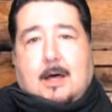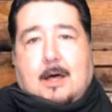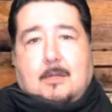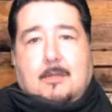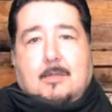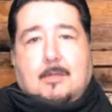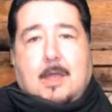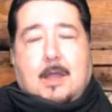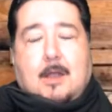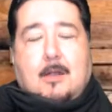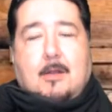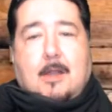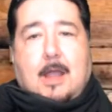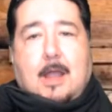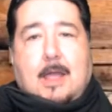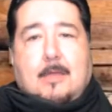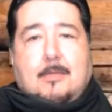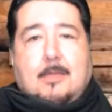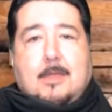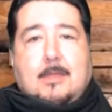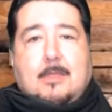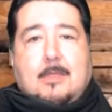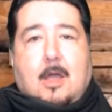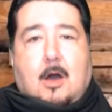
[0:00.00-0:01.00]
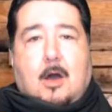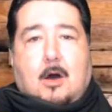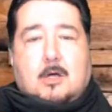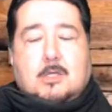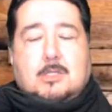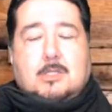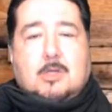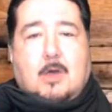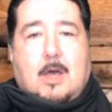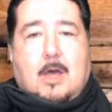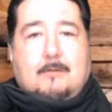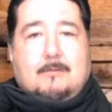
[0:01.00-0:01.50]
there. And then they
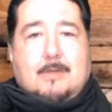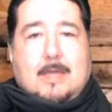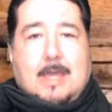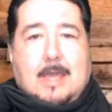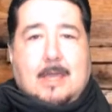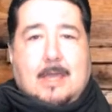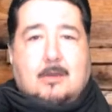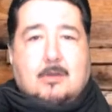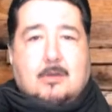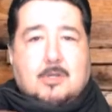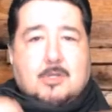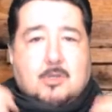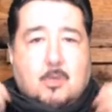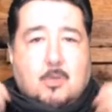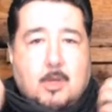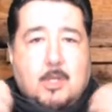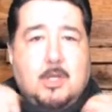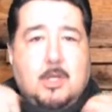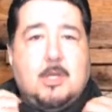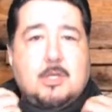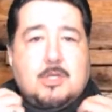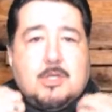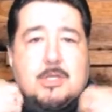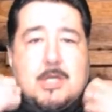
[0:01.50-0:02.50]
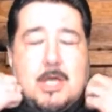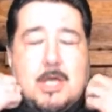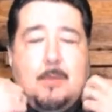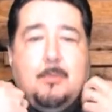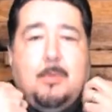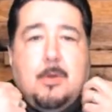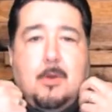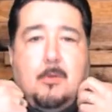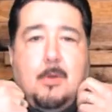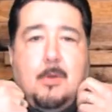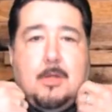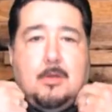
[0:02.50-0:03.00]
also have gaiters where you can just kind of
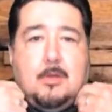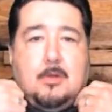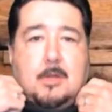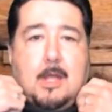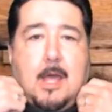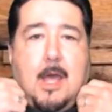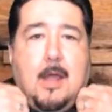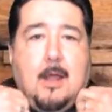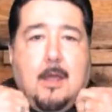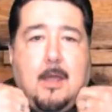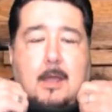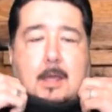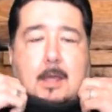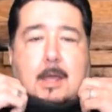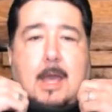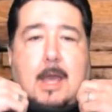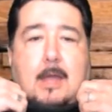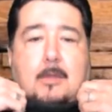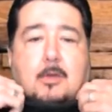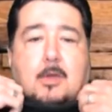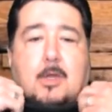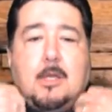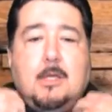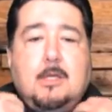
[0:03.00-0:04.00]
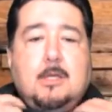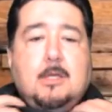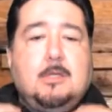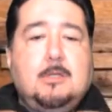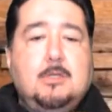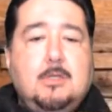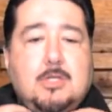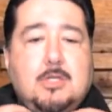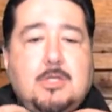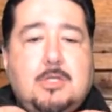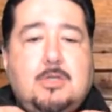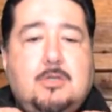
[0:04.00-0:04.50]
put it around your neck and you
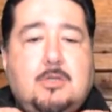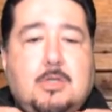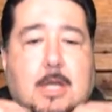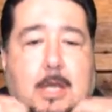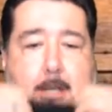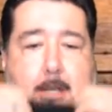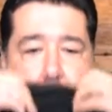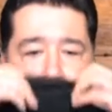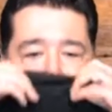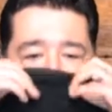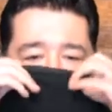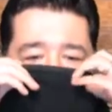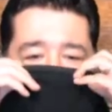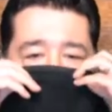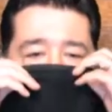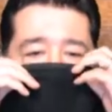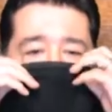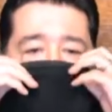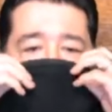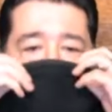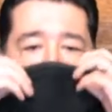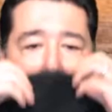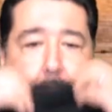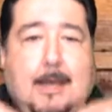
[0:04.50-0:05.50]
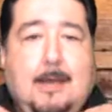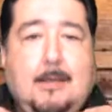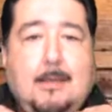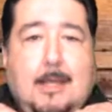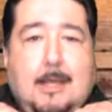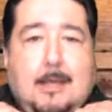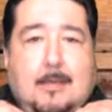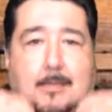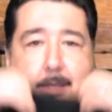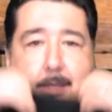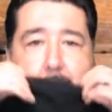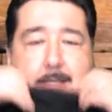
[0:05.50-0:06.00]
can just kind of drop it up and down
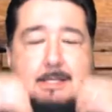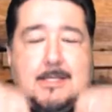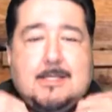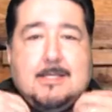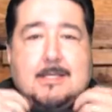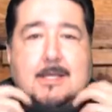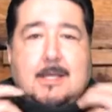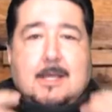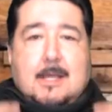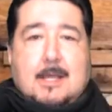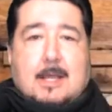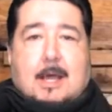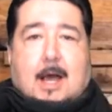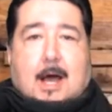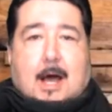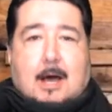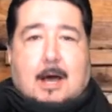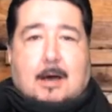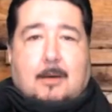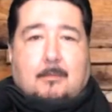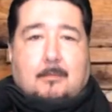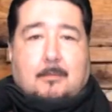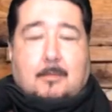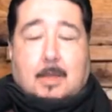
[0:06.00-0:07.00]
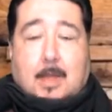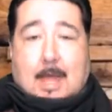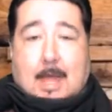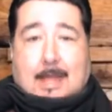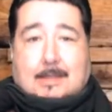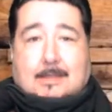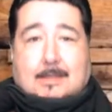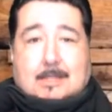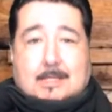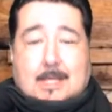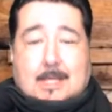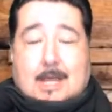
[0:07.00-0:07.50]
like this.
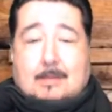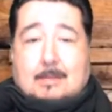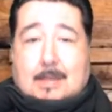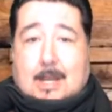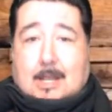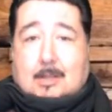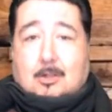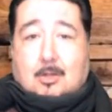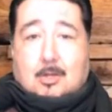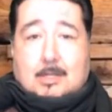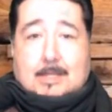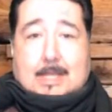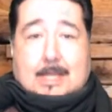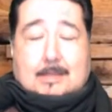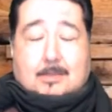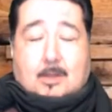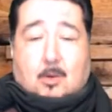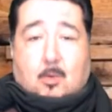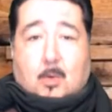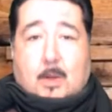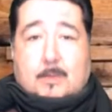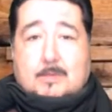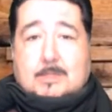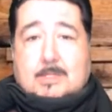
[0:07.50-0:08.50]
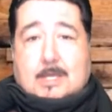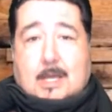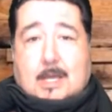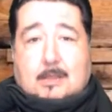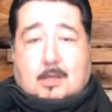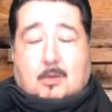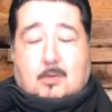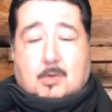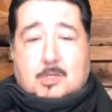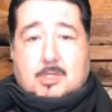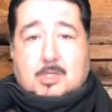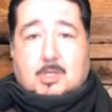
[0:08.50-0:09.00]
At the time that I looked at their
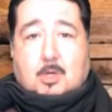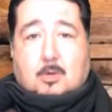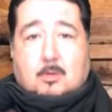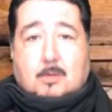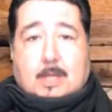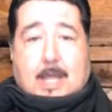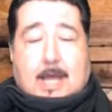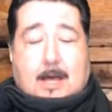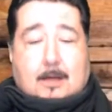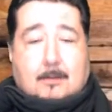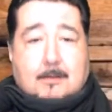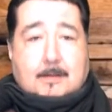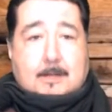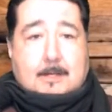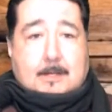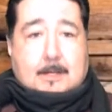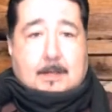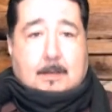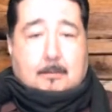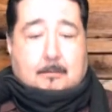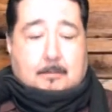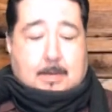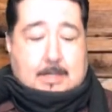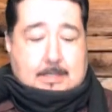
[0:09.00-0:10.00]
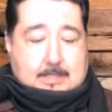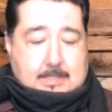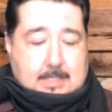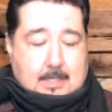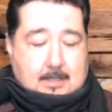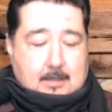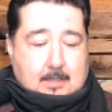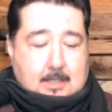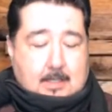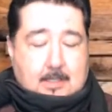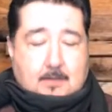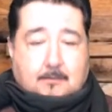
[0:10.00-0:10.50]
website, they were sold out. But
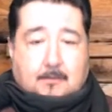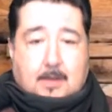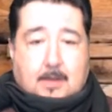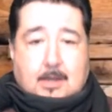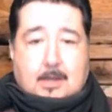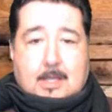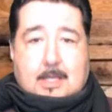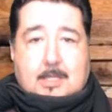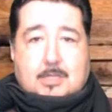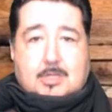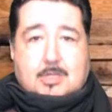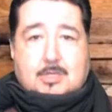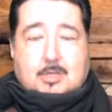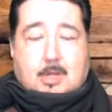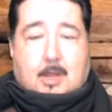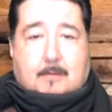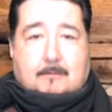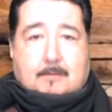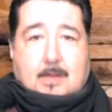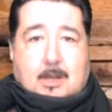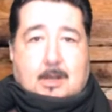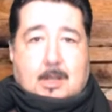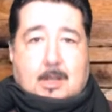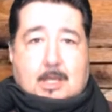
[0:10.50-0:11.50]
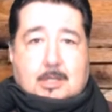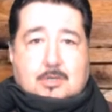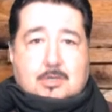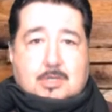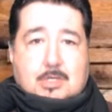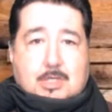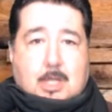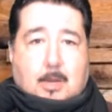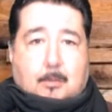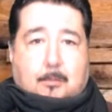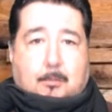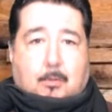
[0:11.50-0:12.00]
it's very interesting, a very
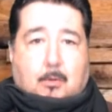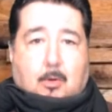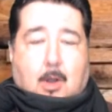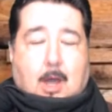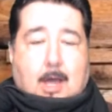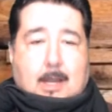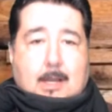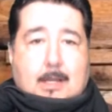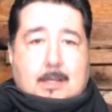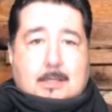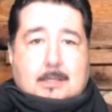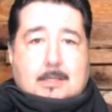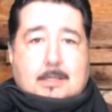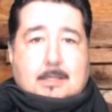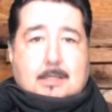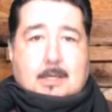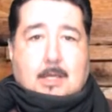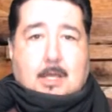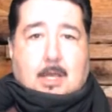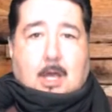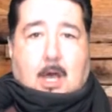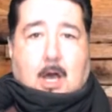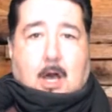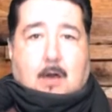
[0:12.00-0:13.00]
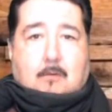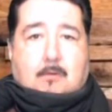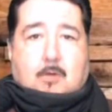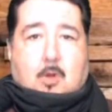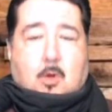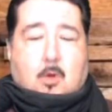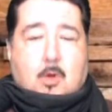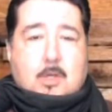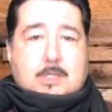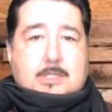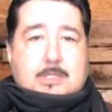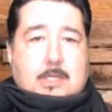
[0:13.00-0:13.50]
interesting product. Of
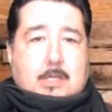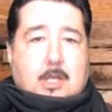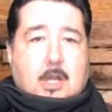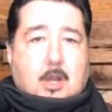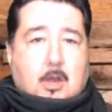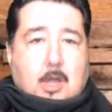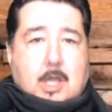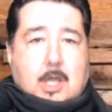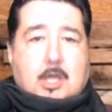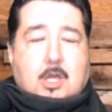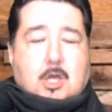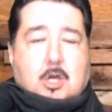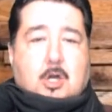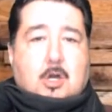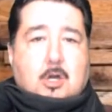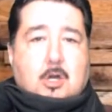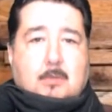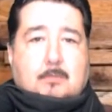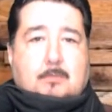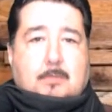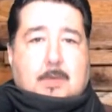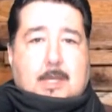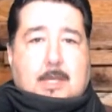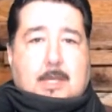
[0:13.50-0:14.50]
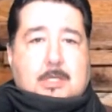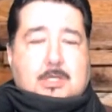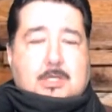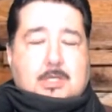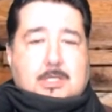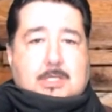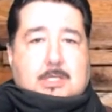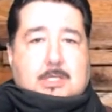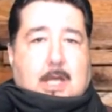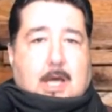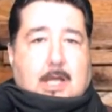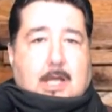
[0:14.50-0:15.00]
course, it could be
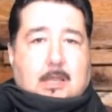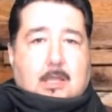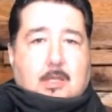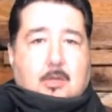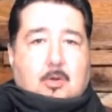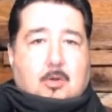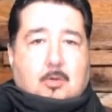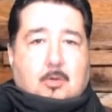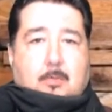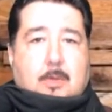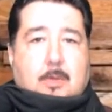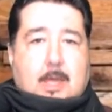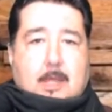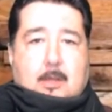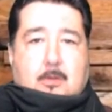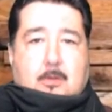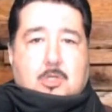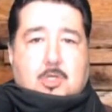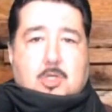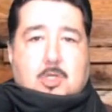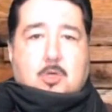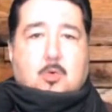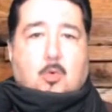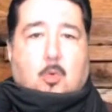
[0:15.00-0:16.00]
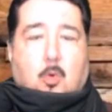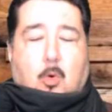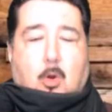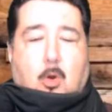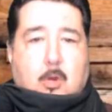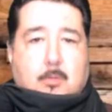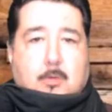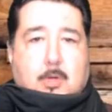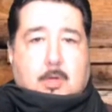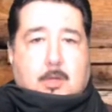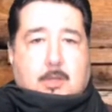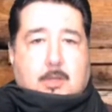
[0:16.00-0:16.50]
just a little bit too
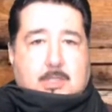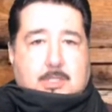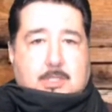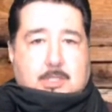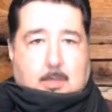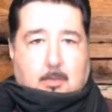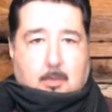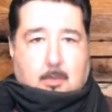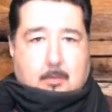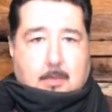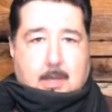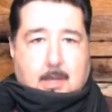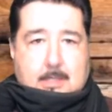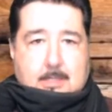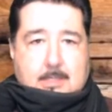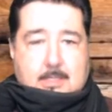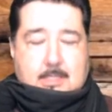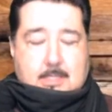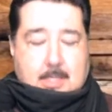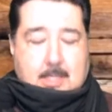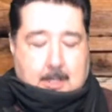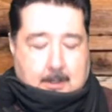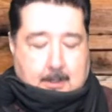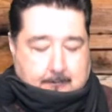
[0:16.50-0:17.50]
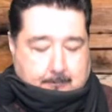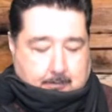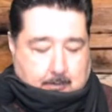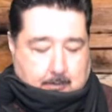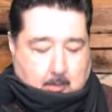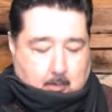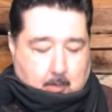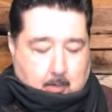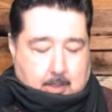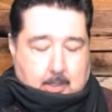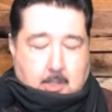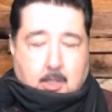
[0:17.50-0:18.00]
warm during the summer months
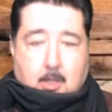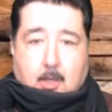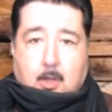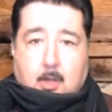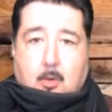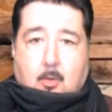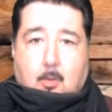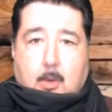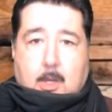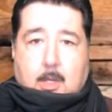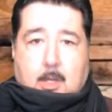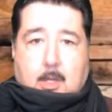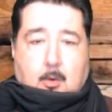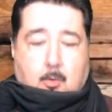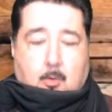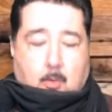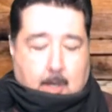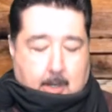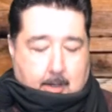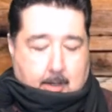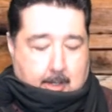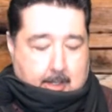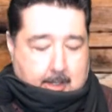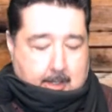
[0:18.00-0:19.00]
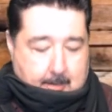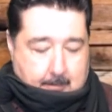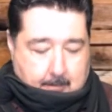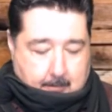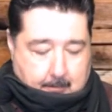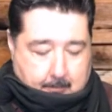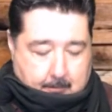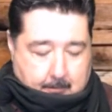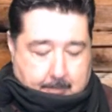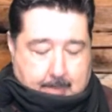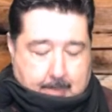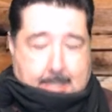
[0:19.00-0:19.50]
when you're wearing it.
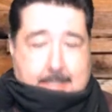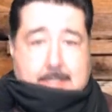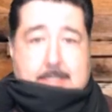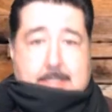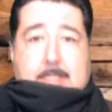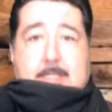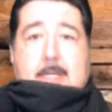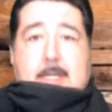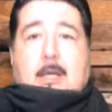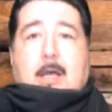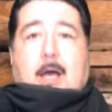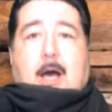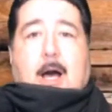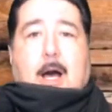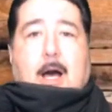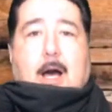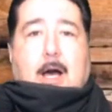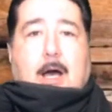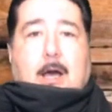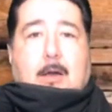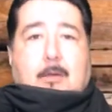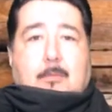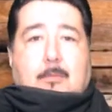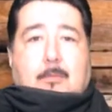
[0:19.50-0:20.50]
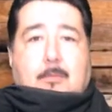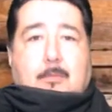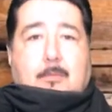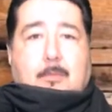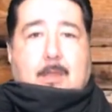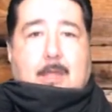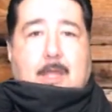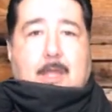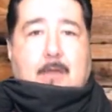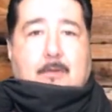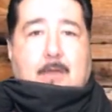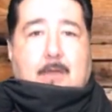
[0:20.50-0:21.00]
But
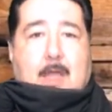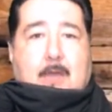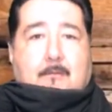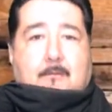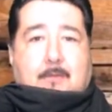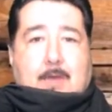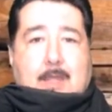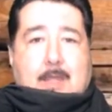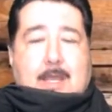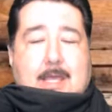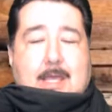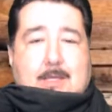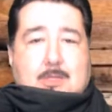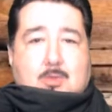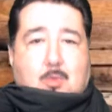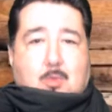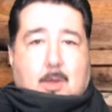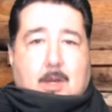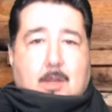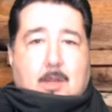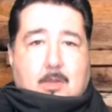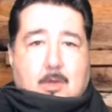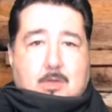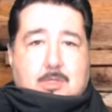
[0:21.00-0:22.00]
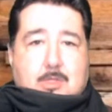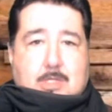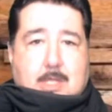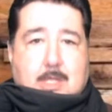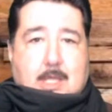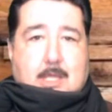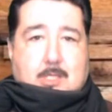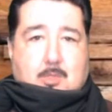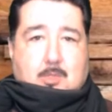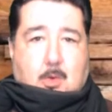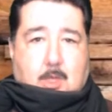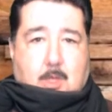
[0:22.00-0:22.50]
if it is one of those
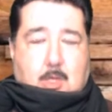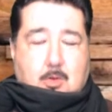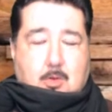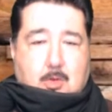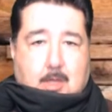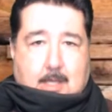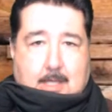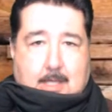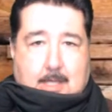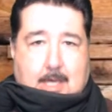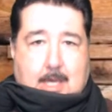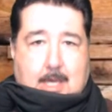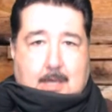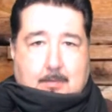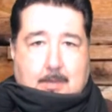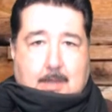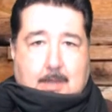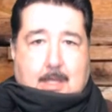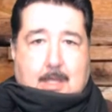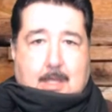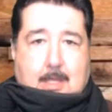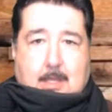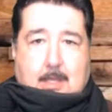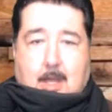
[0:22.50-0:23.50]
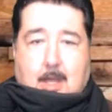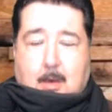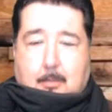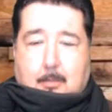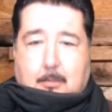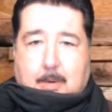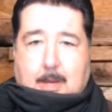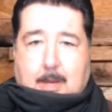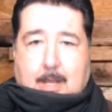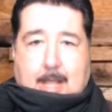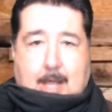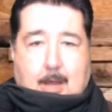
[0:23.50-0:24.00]
things where you can keep in a
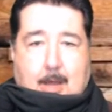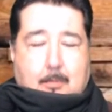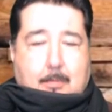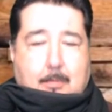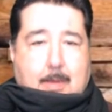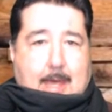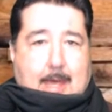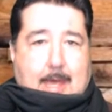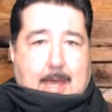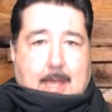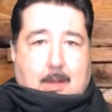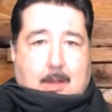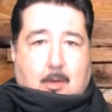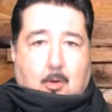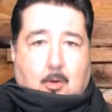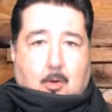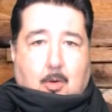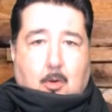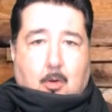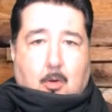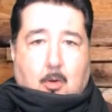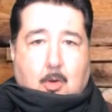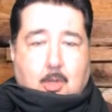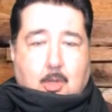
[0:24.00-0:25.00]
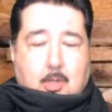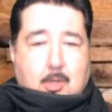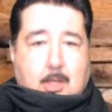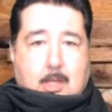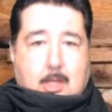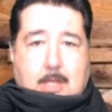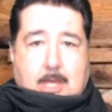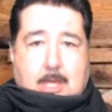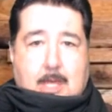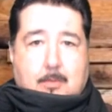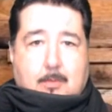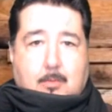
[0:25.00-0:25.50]
bug out bag or you
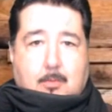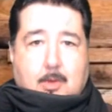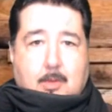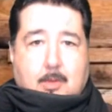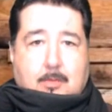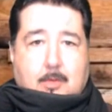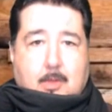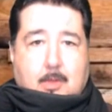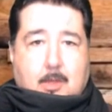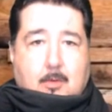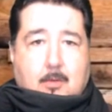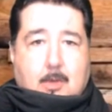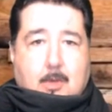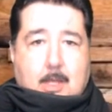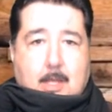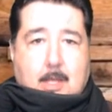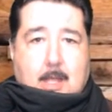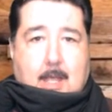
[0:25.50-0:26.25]
can keep with you